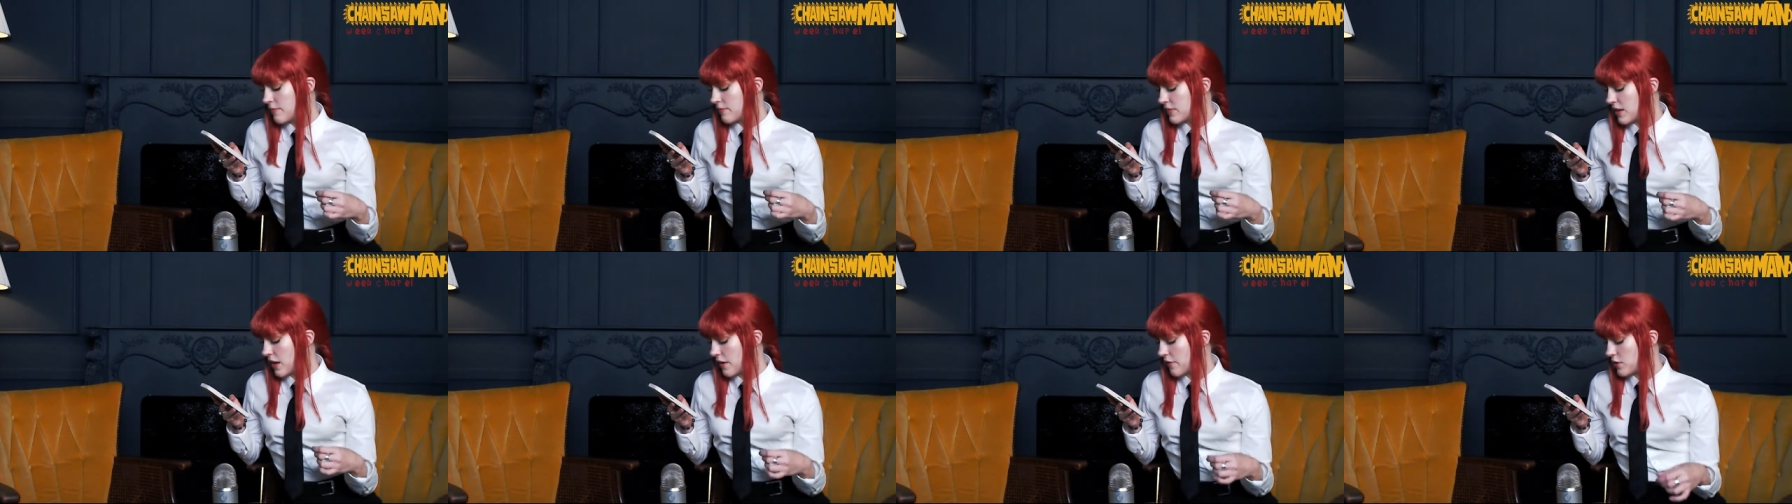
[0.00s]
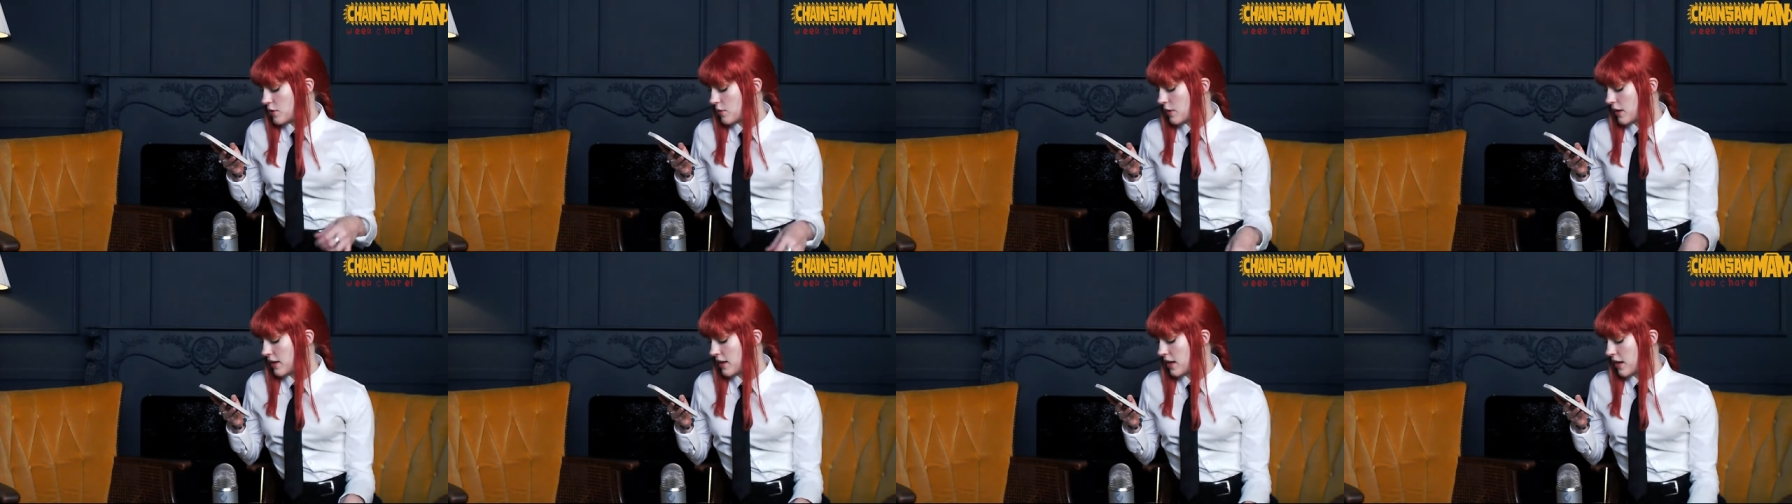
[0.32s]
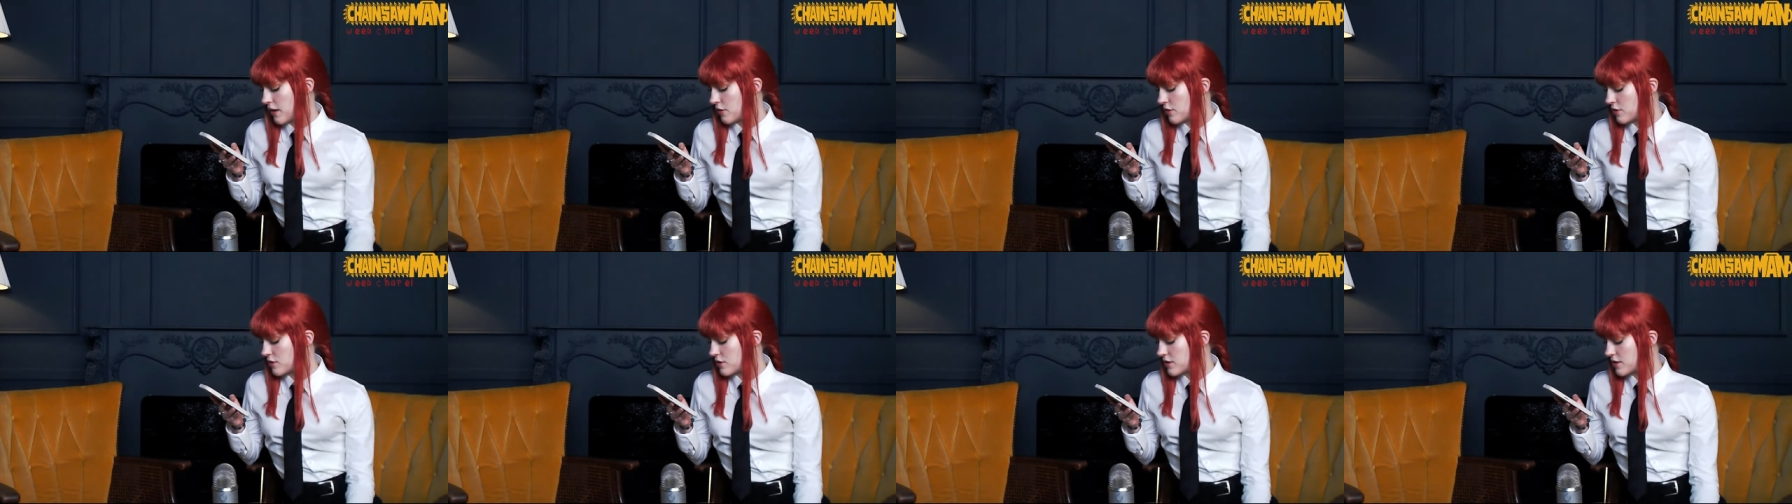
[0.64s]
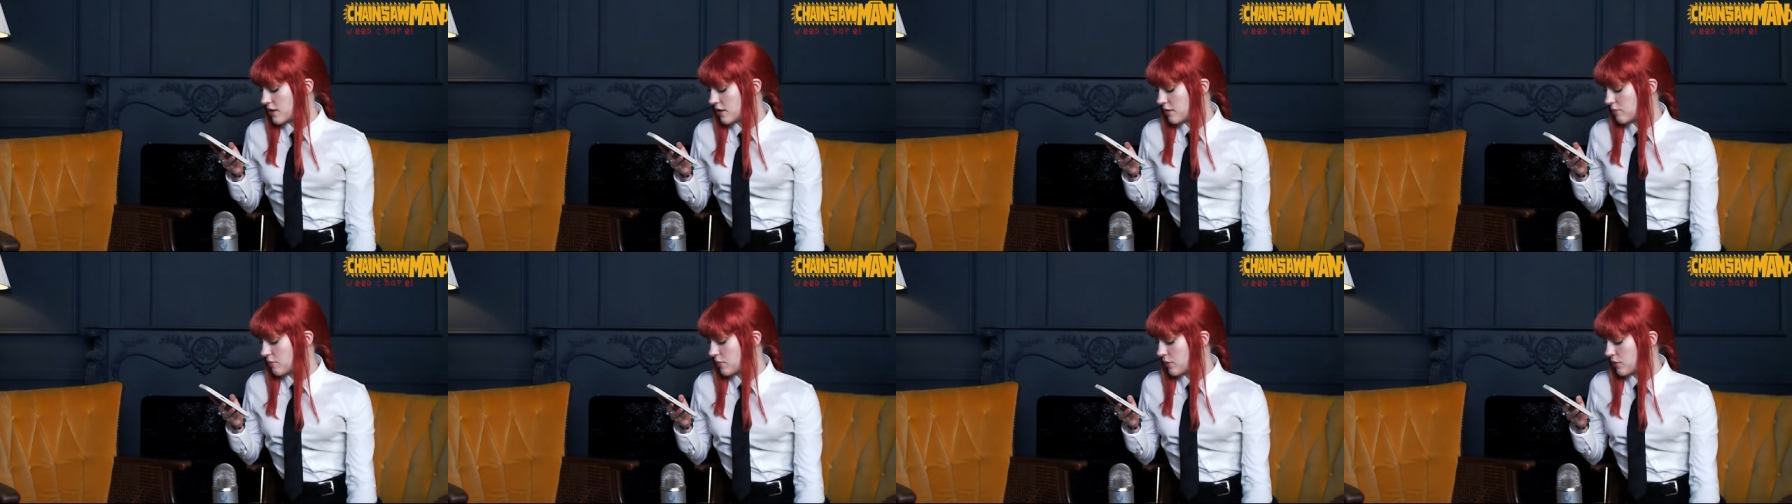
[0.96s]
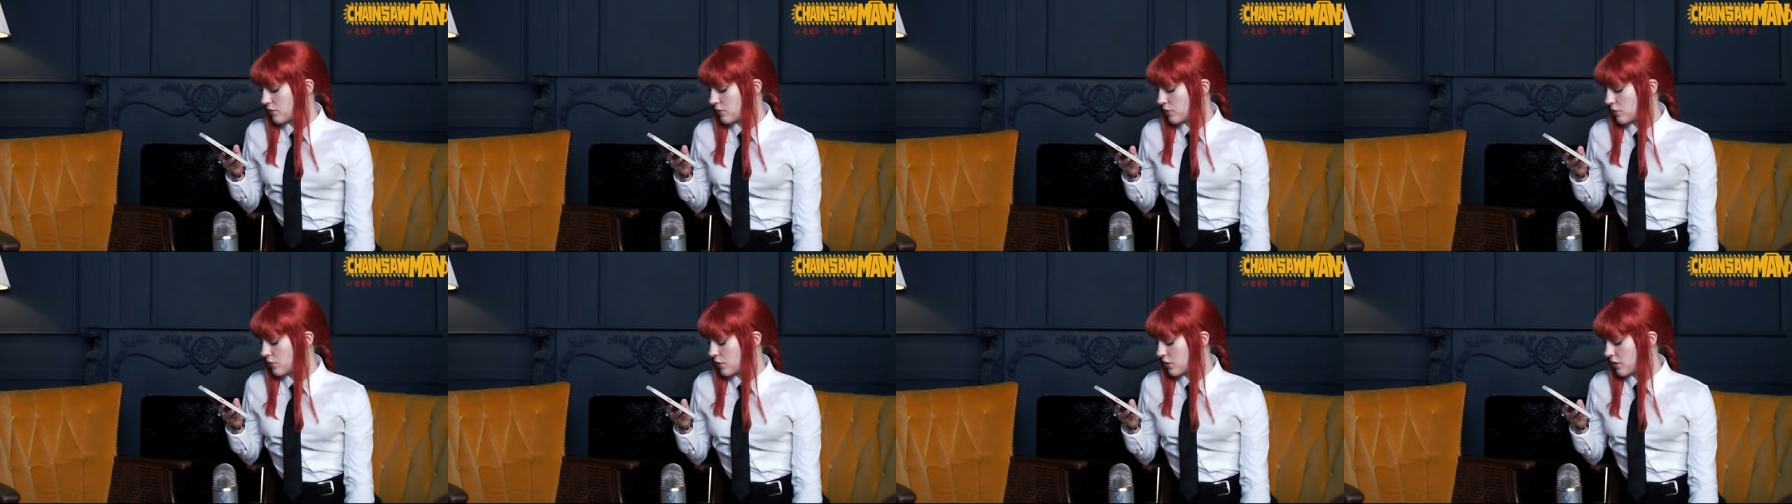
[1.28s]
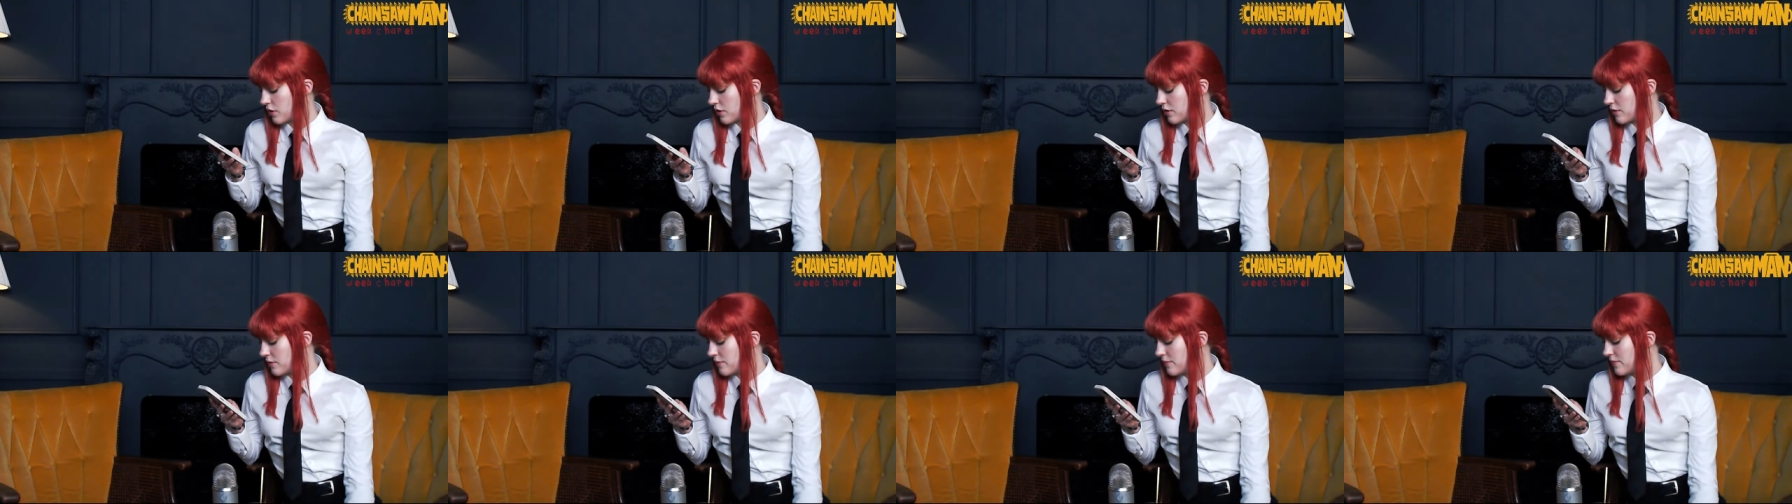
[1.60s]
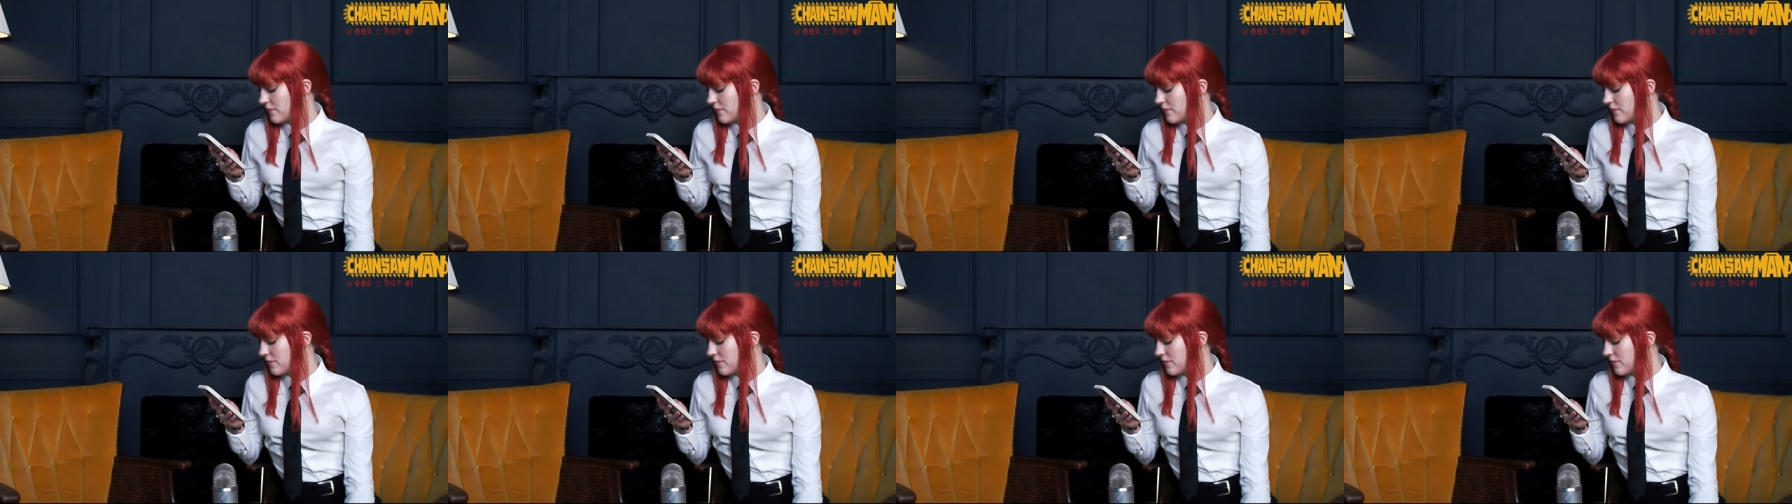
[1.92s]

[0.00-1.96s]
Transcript: have you had others done before?